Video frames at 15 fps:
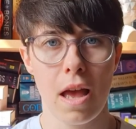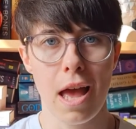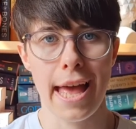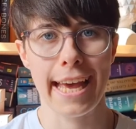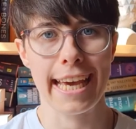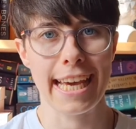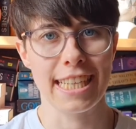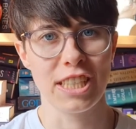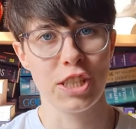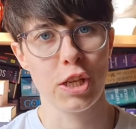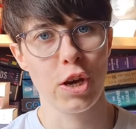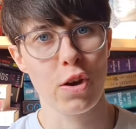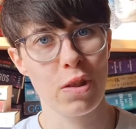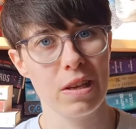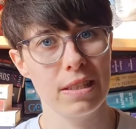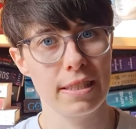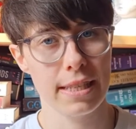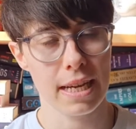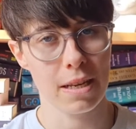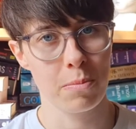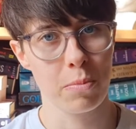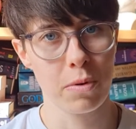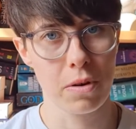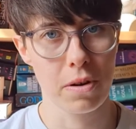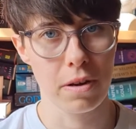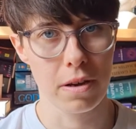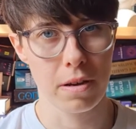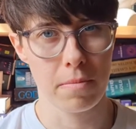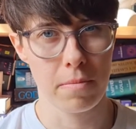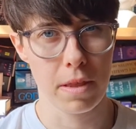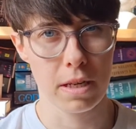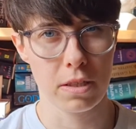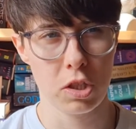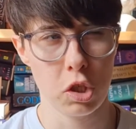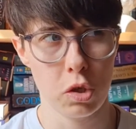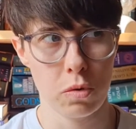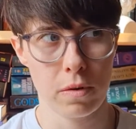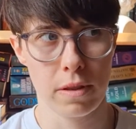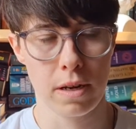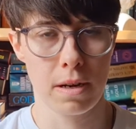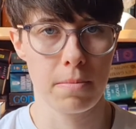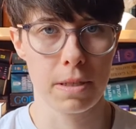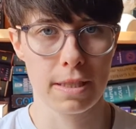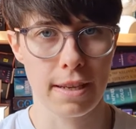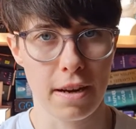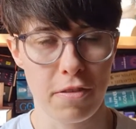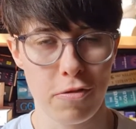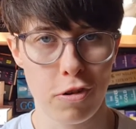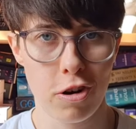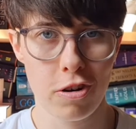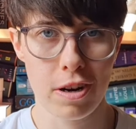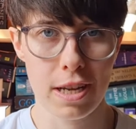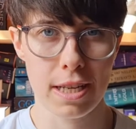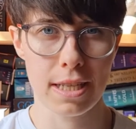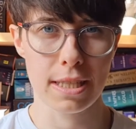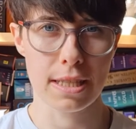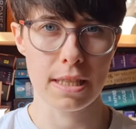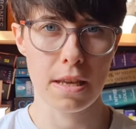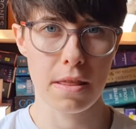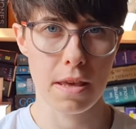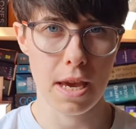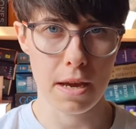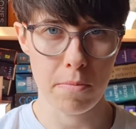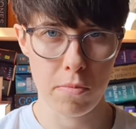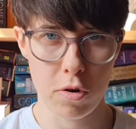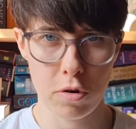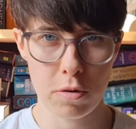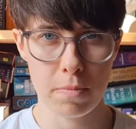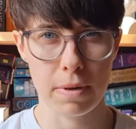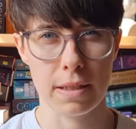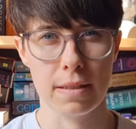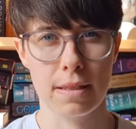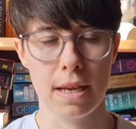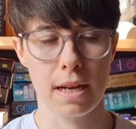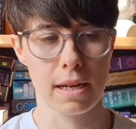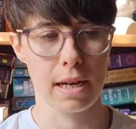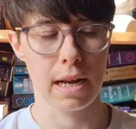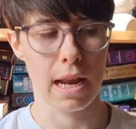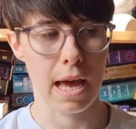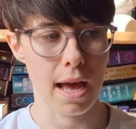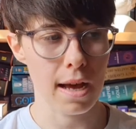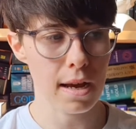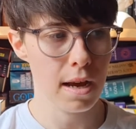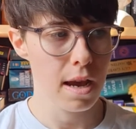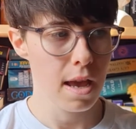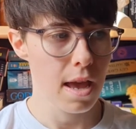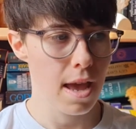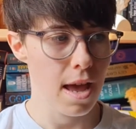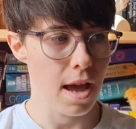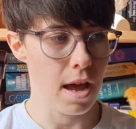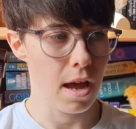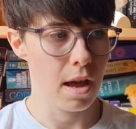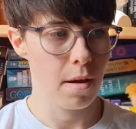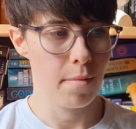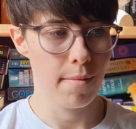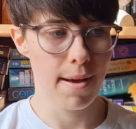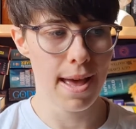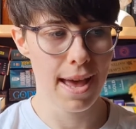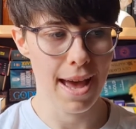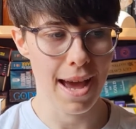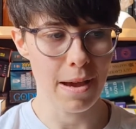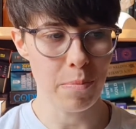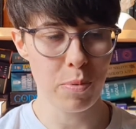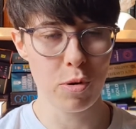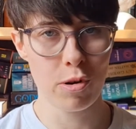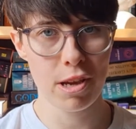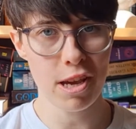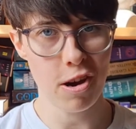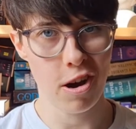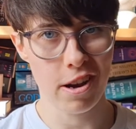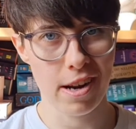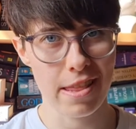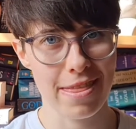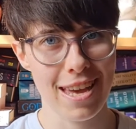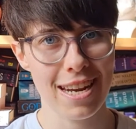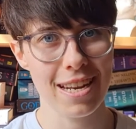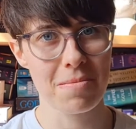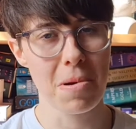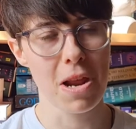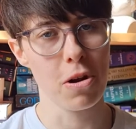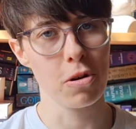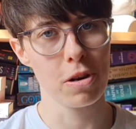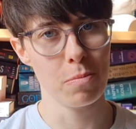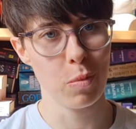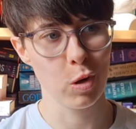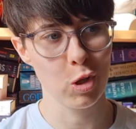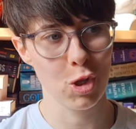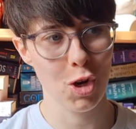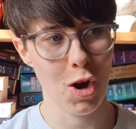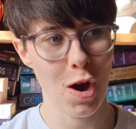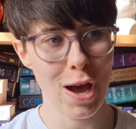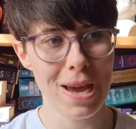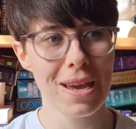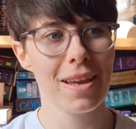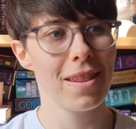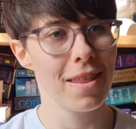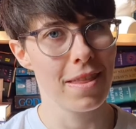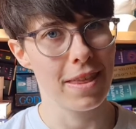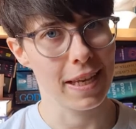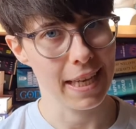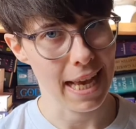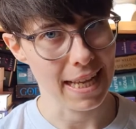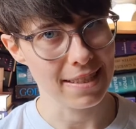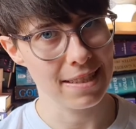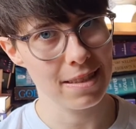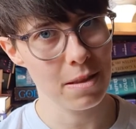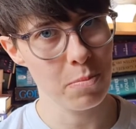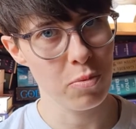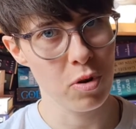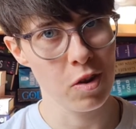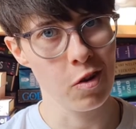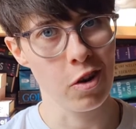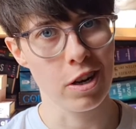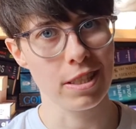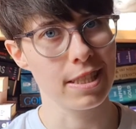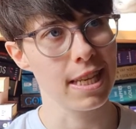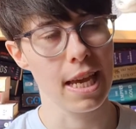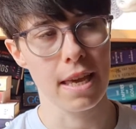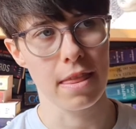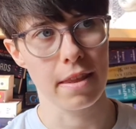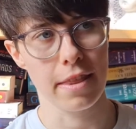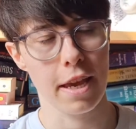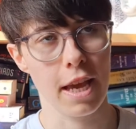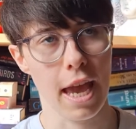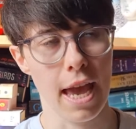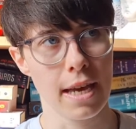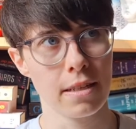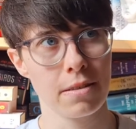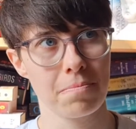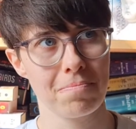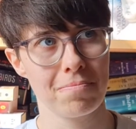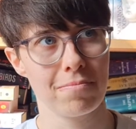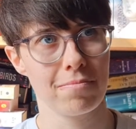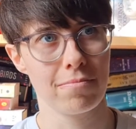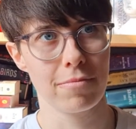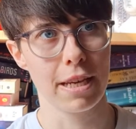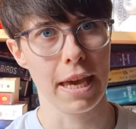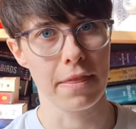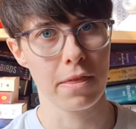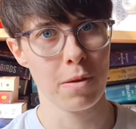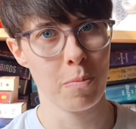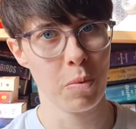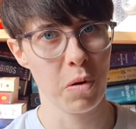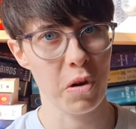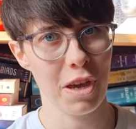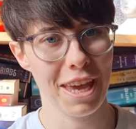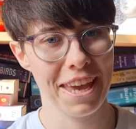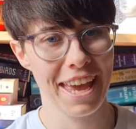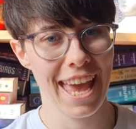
Okay, so the second book that is new and that I'm excited for is The Unbroken by C.L. Clarke. I pre-ordered that at my local bookstore. Then they cancelled the pre-order, saying that they can't get the book.